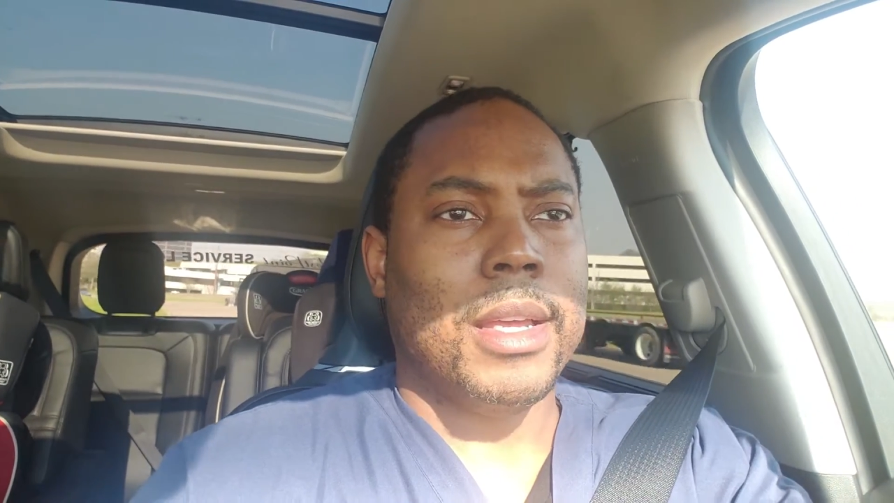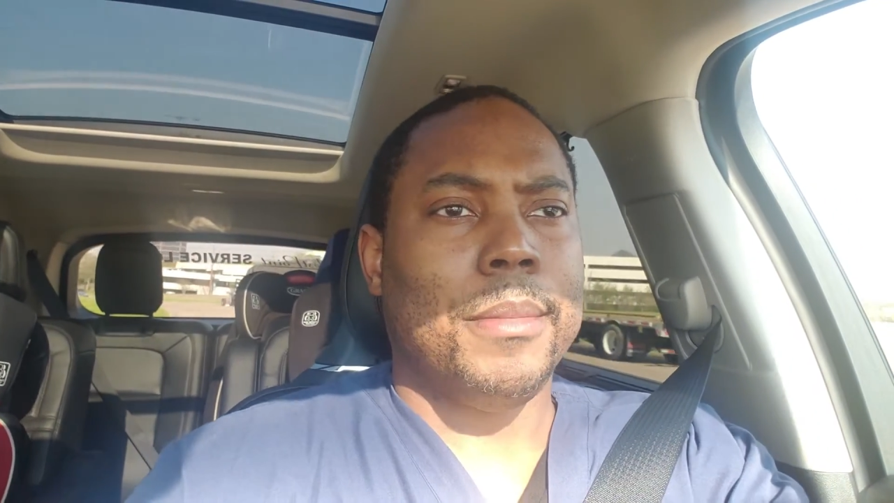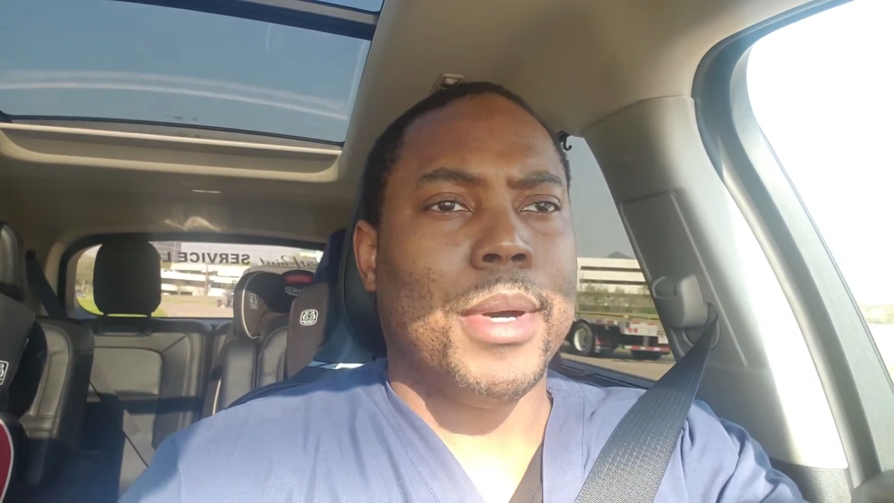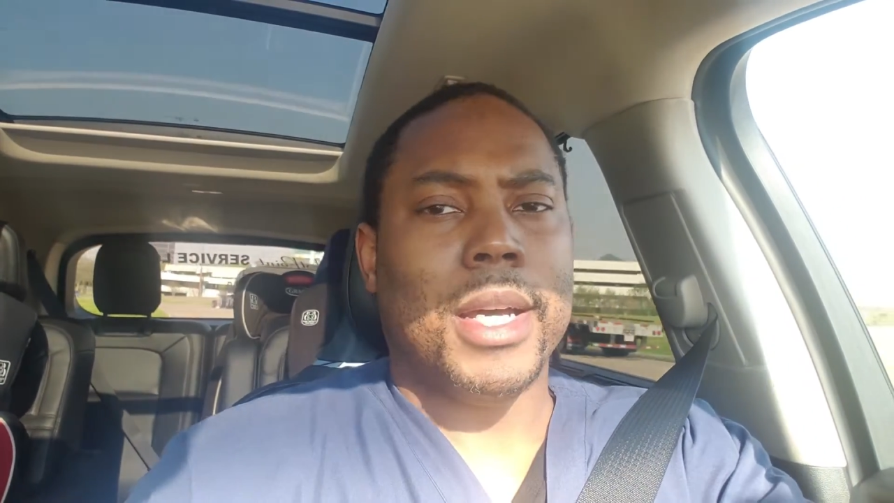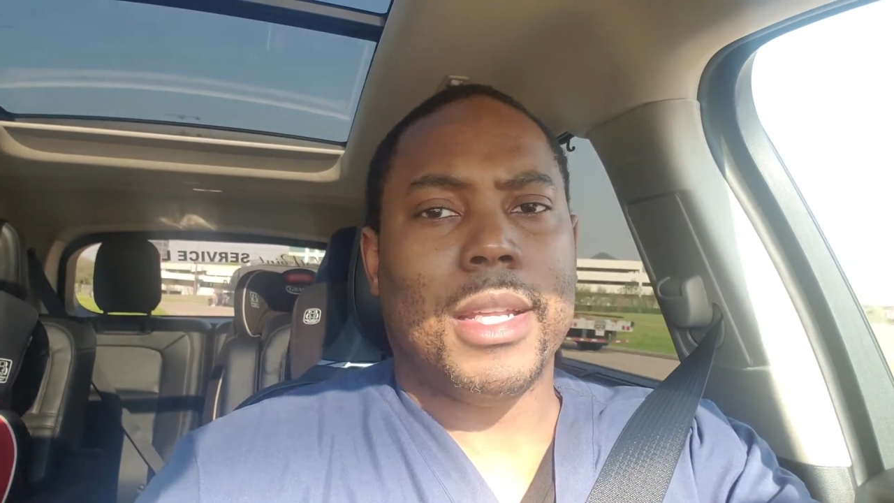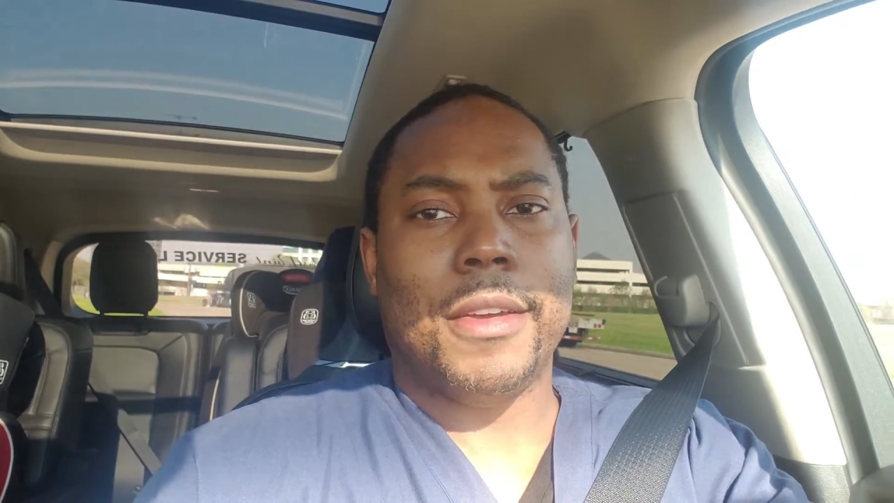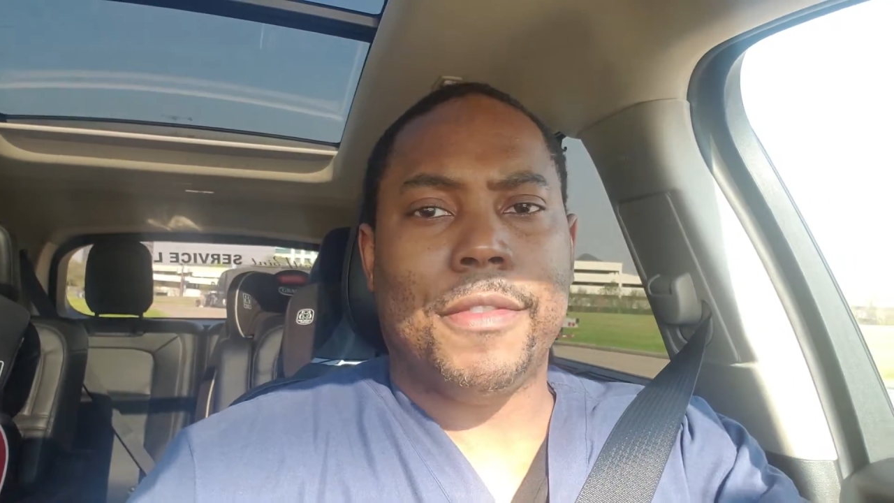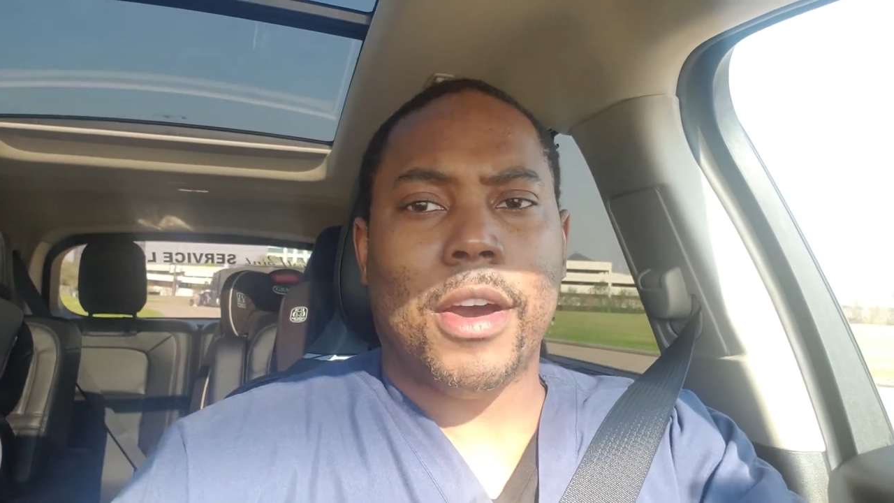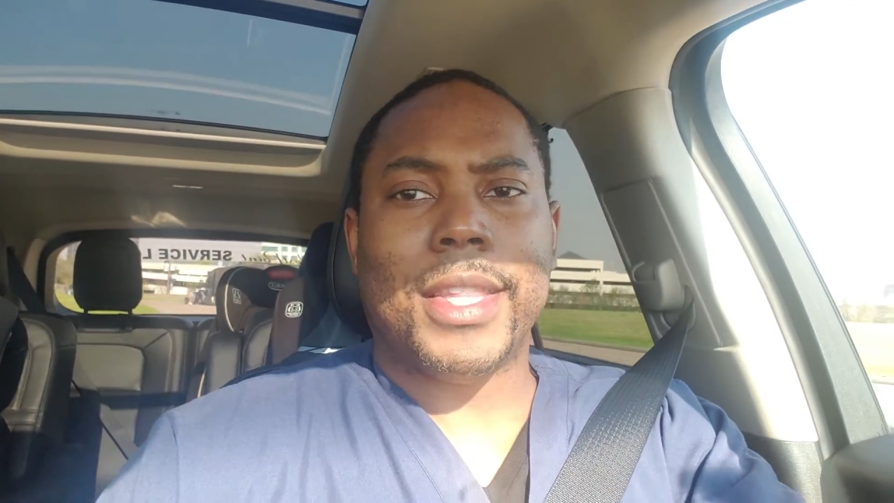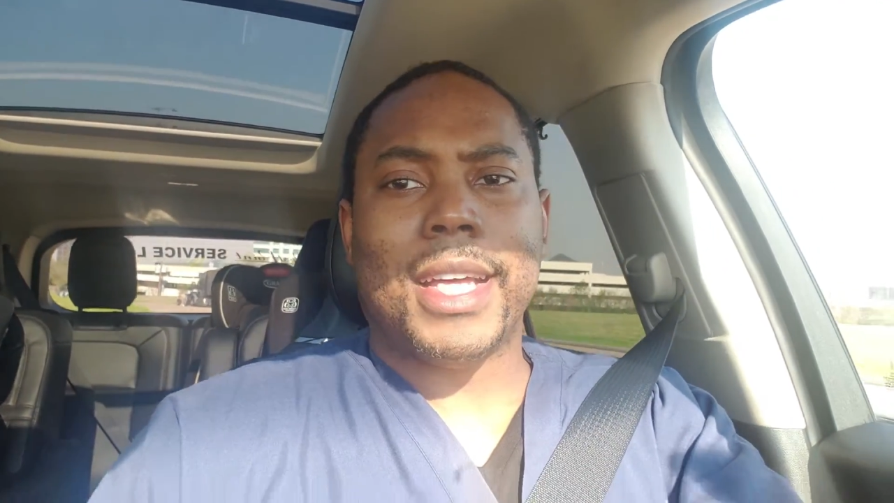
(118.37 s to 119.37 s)
But
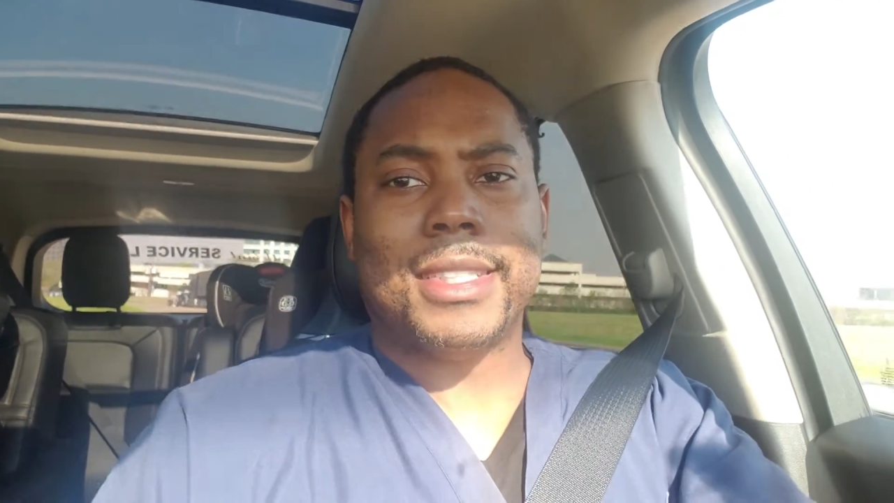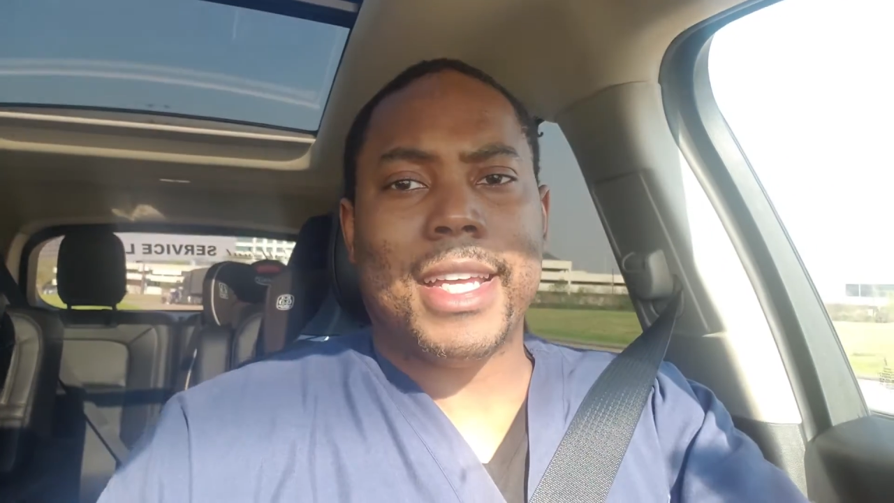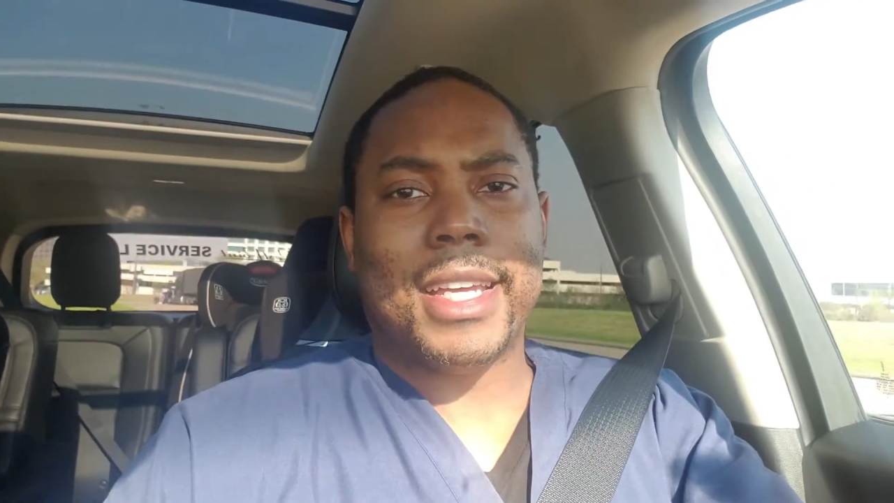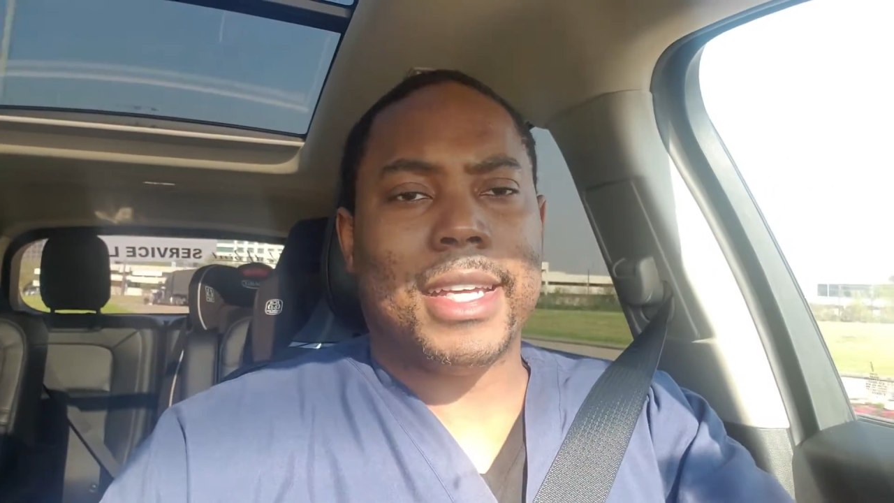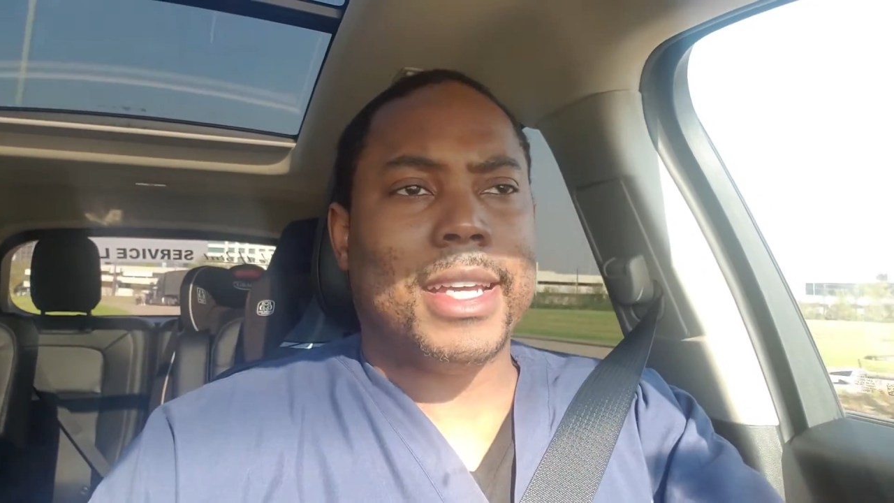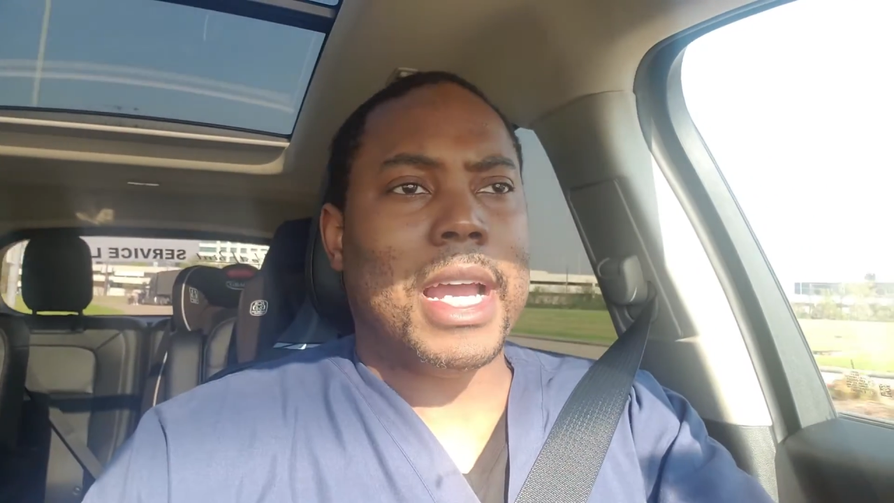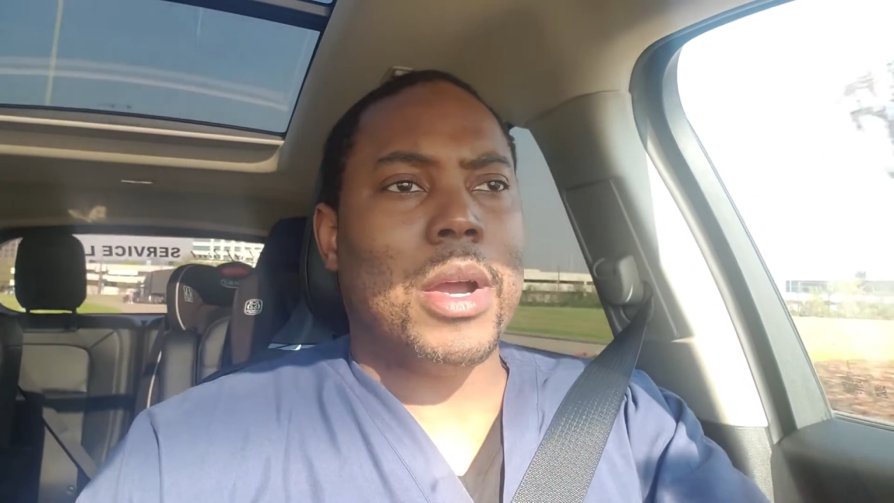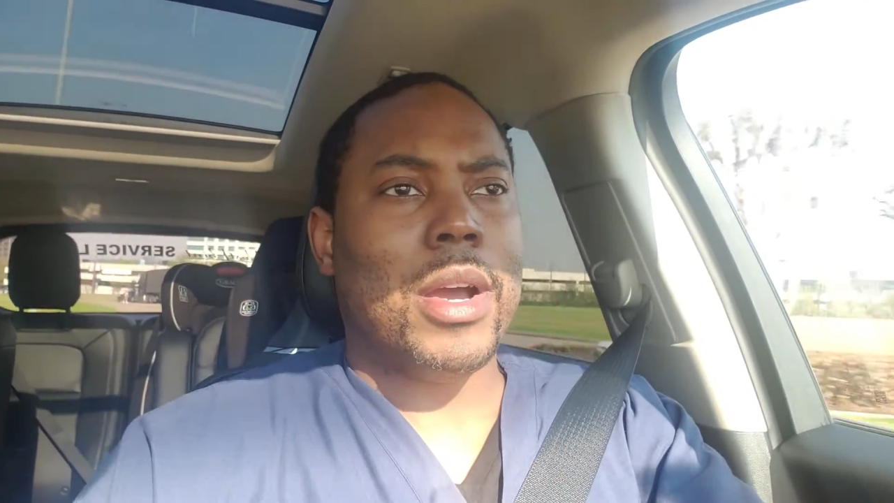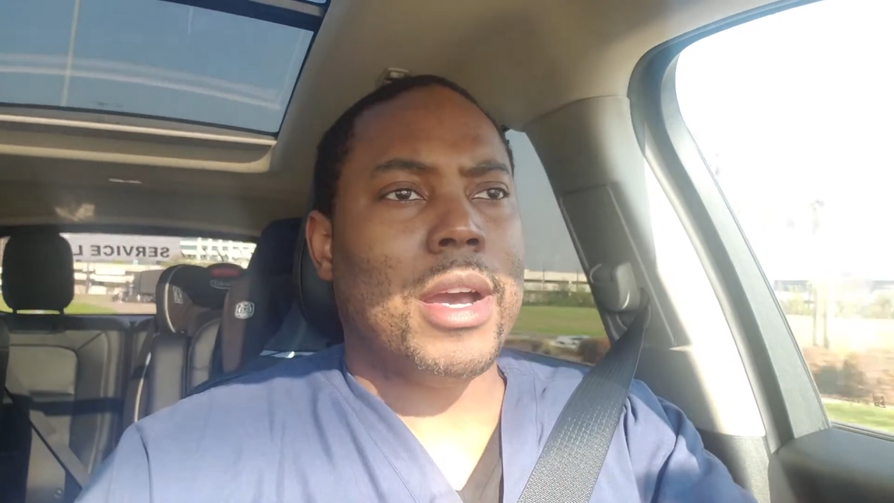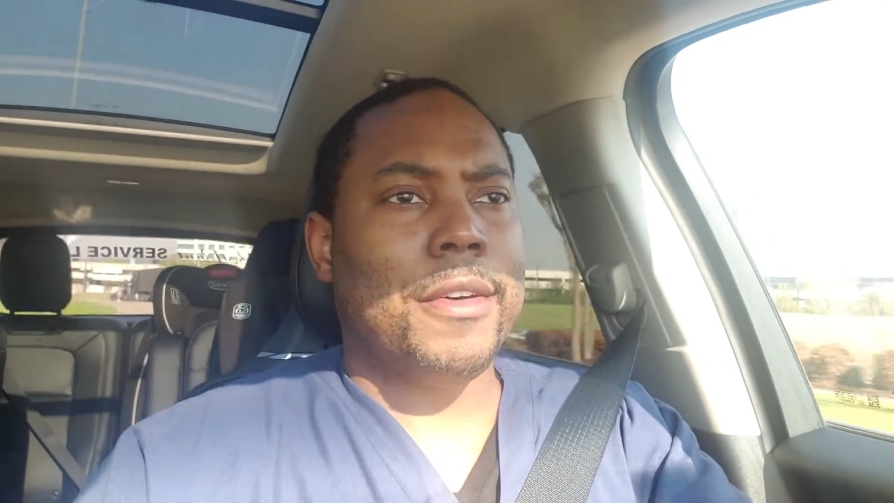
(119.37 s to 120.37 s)
if all that's taken
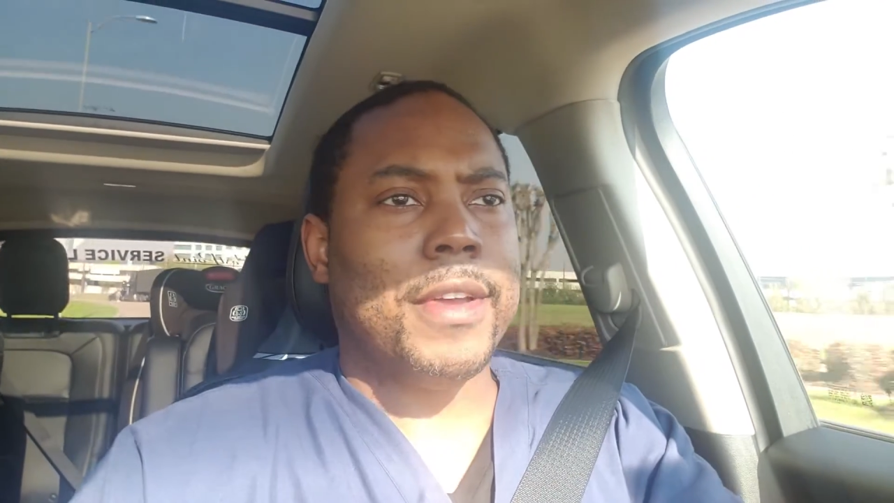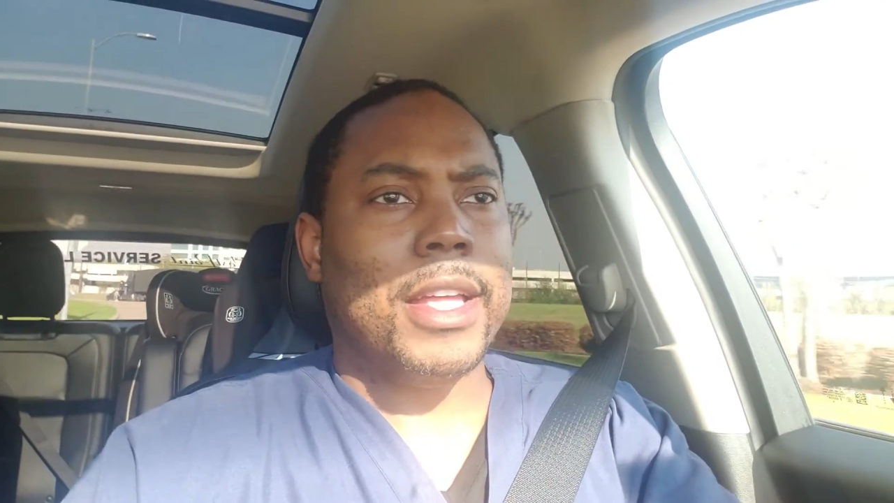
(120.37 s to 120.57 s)
care of